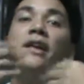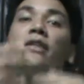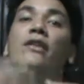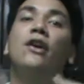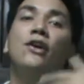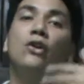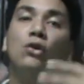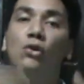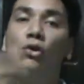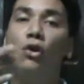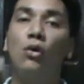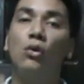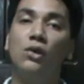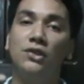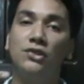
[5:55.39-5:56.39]
There are no
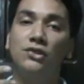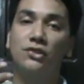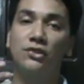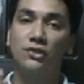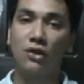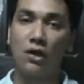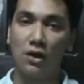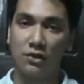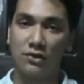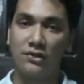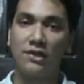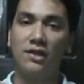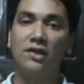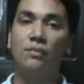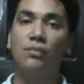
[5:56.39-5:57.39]
coalition
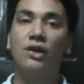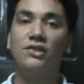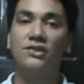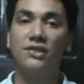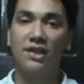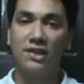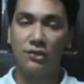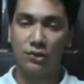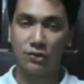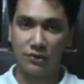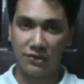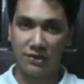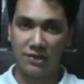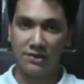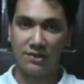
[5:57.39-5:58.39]
talks in a presidential
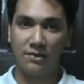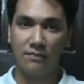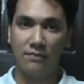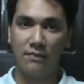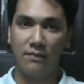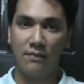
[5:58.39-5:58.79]
system.